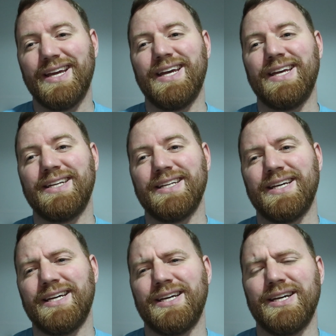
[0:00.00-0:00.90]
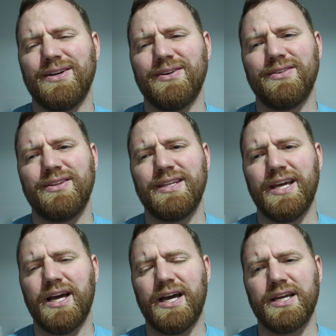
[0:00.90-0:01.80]
and
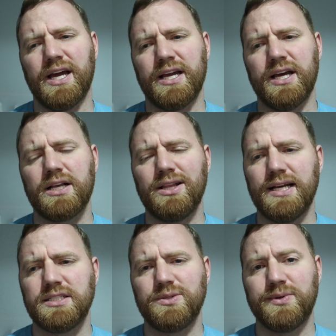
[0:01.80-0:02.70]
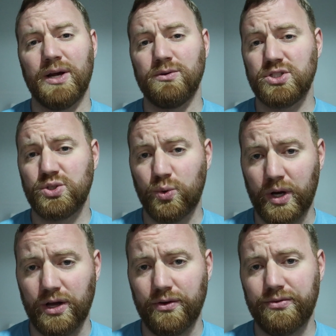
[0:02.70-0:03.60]
yeah, I got glasses when I was
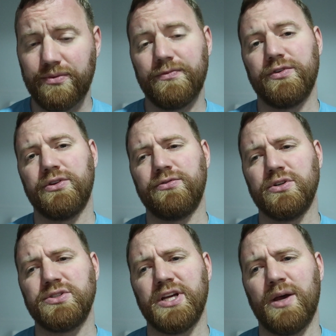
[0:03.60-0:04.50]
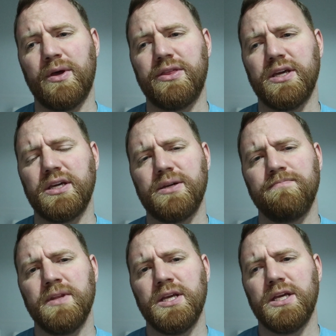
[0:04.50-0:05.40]
12 for the first time, I think.
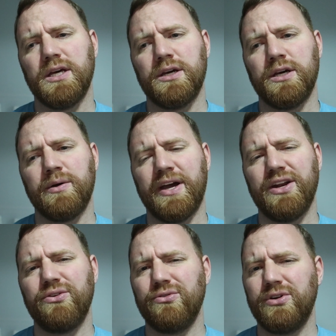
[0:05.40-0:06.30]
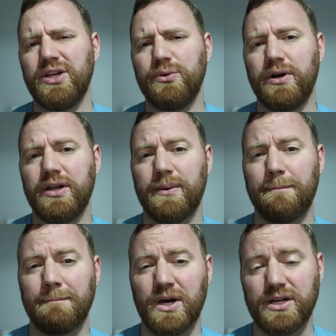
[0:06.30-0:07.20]
I didn't really wear
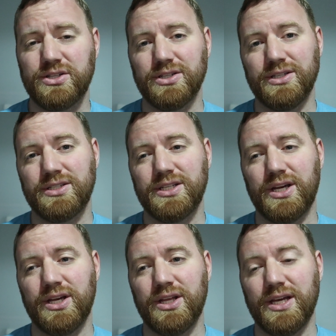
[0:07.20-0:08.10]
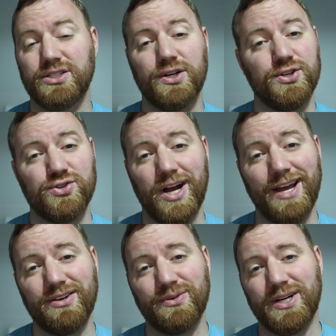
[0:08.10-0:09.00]
them much until I started
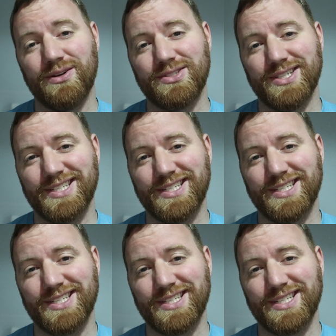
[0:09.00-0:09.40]
driving when I was